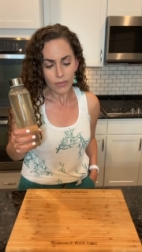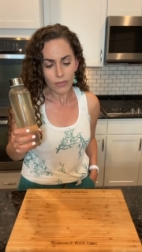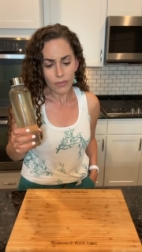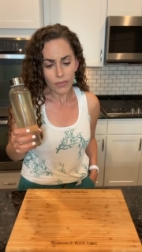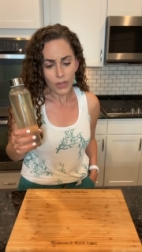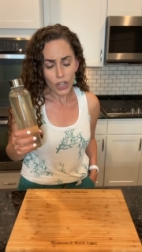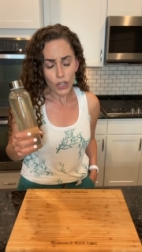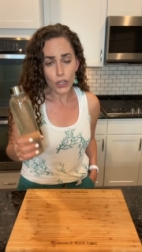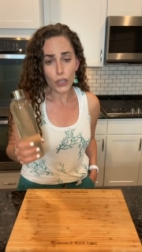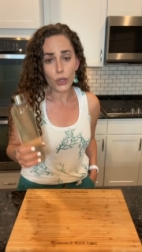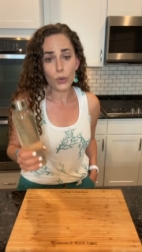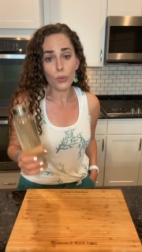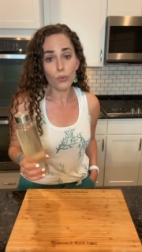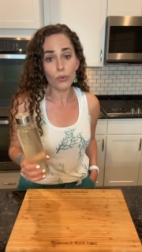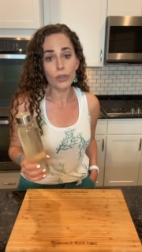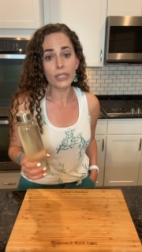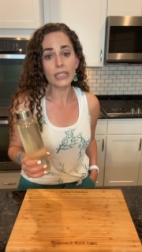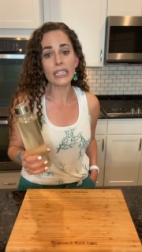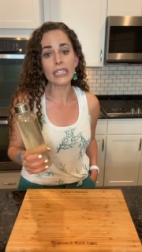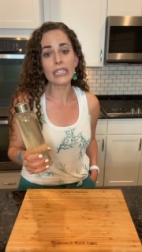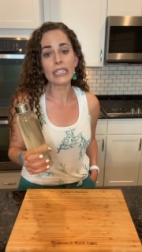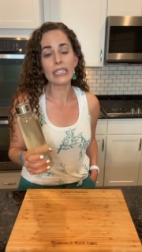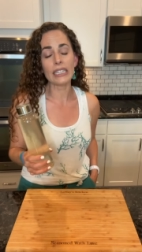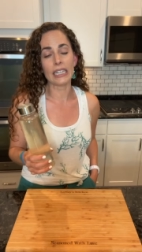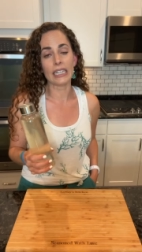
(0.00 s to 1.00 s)
You
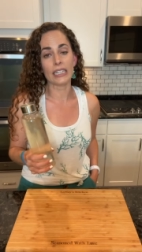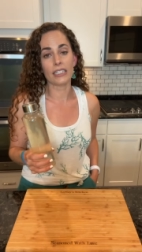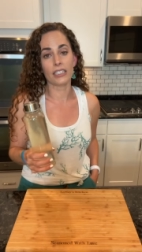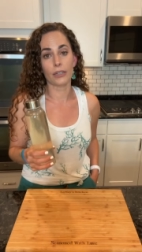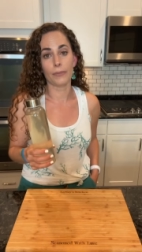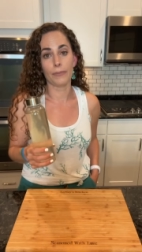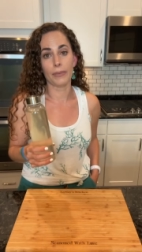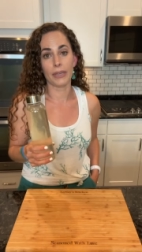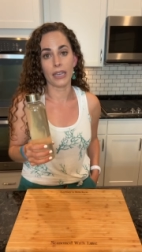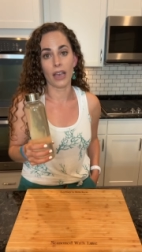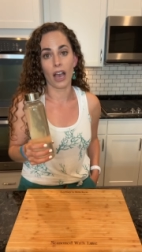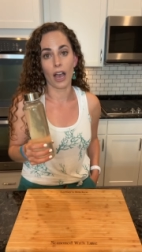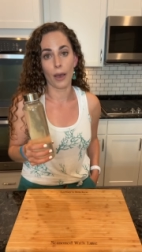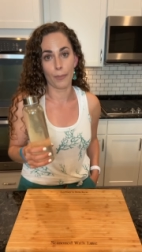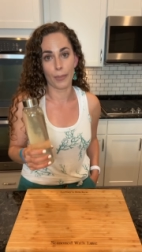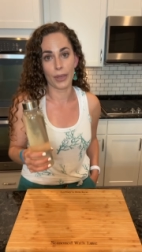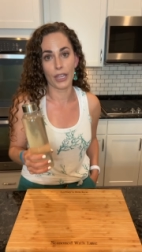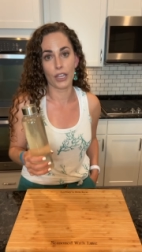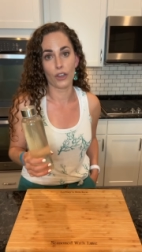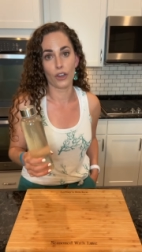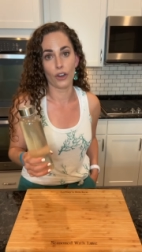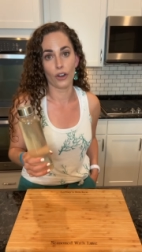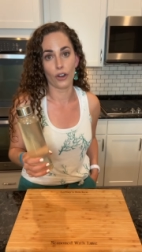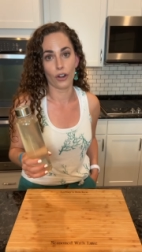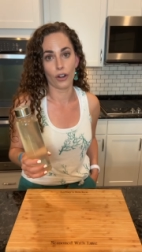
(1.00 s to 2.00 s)
really need to be upping
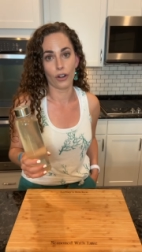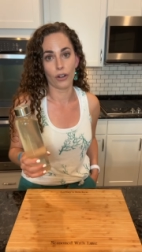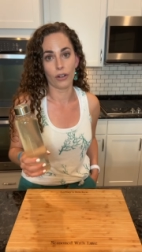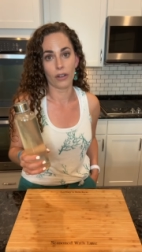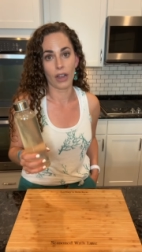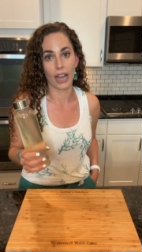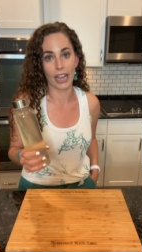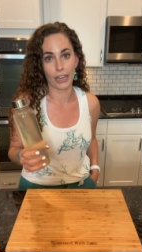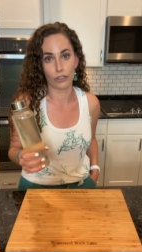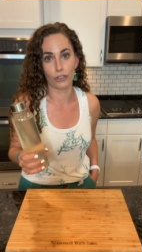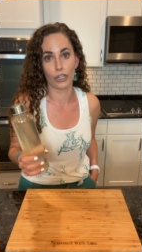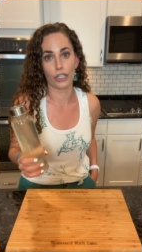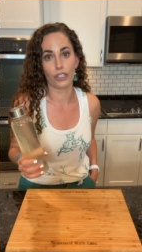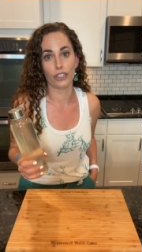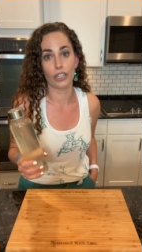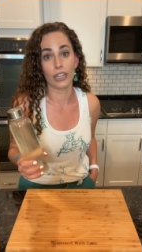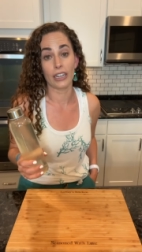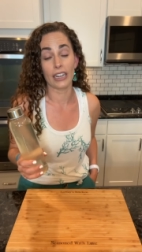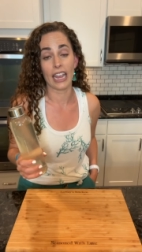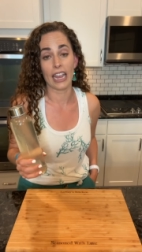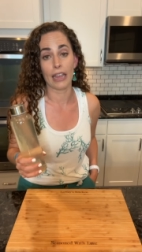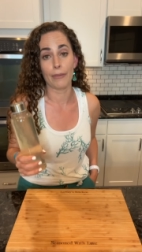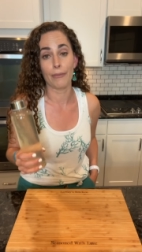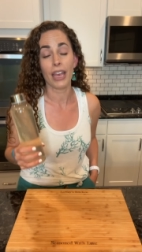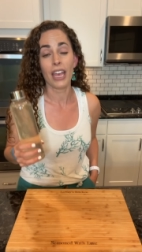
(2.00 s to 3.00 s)
your hydration
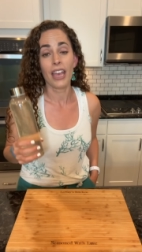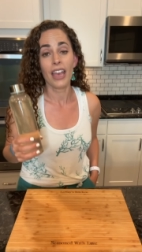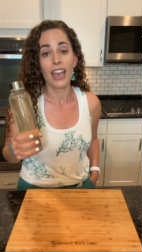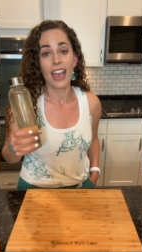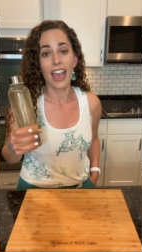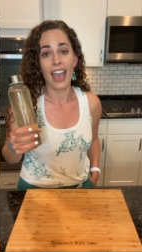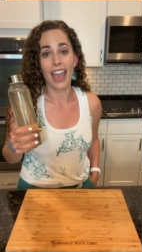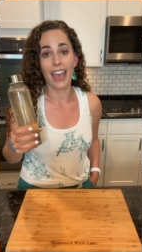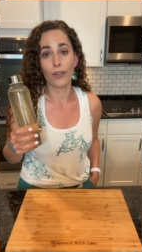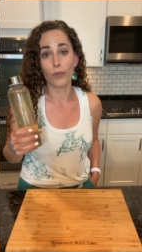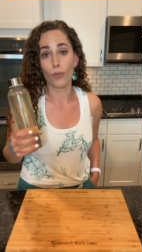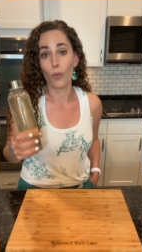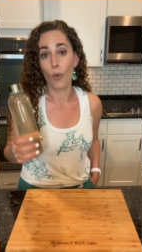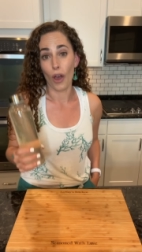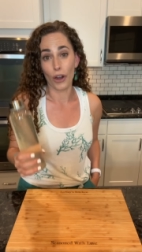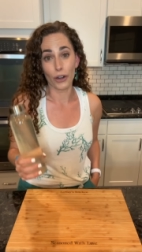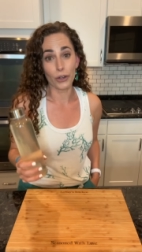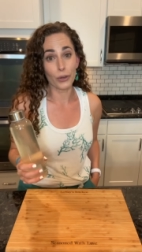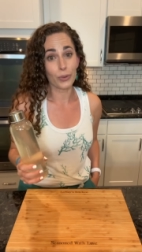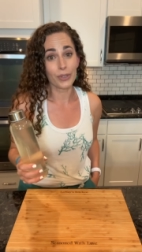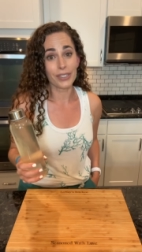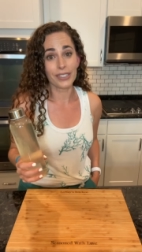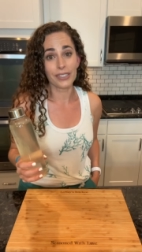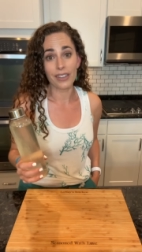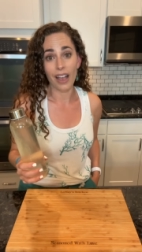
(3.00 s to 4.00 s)
game, and water
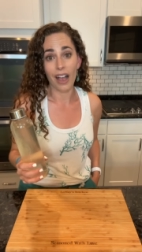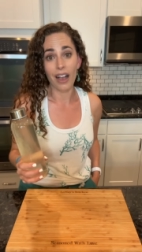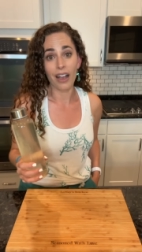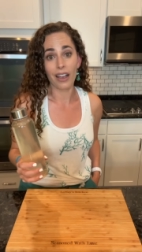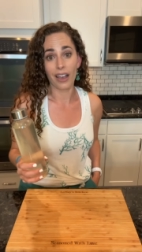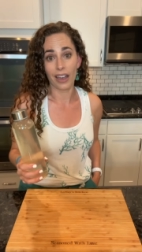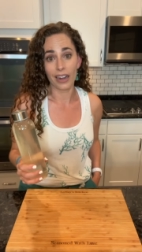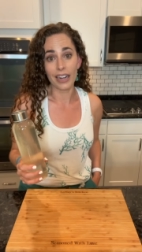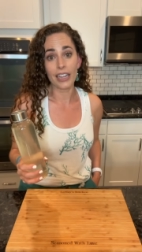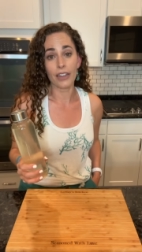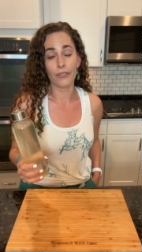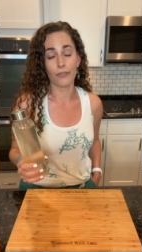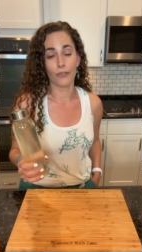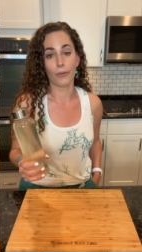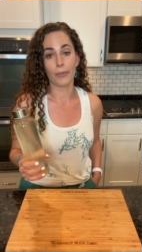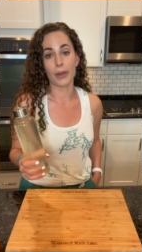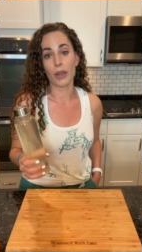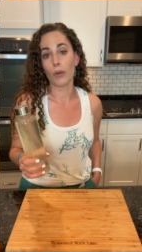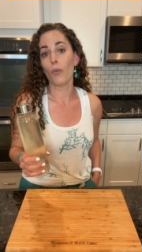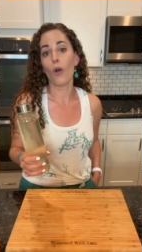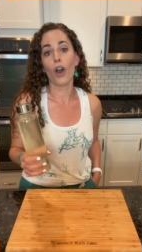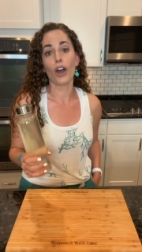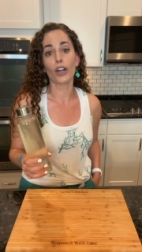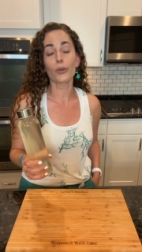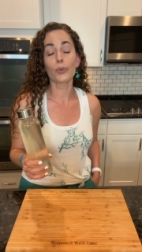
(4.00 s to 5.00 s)
was not cutting it for me.
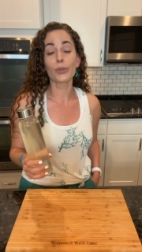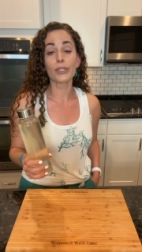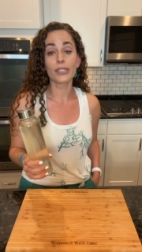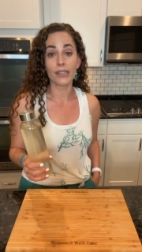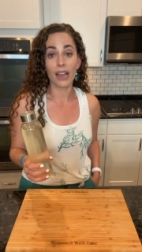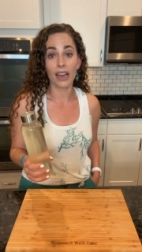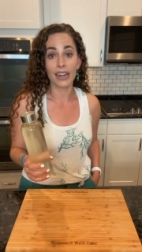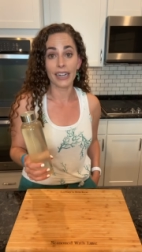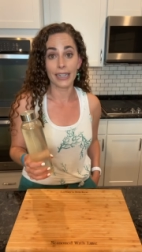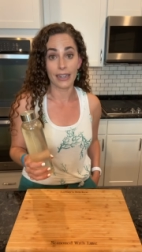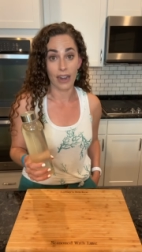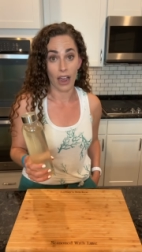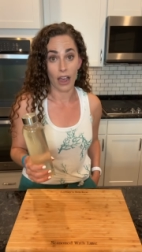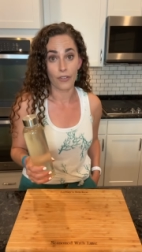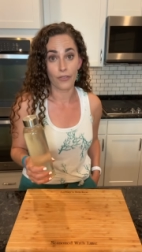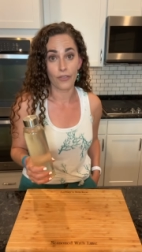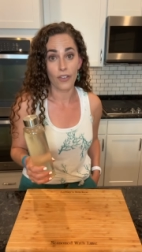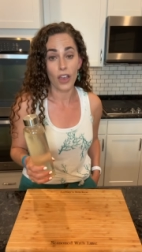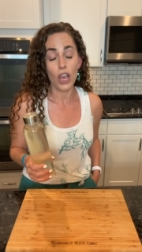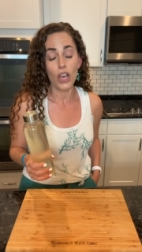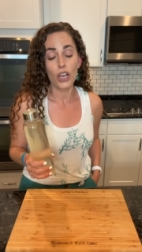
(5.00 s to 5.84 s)
Water was not enough.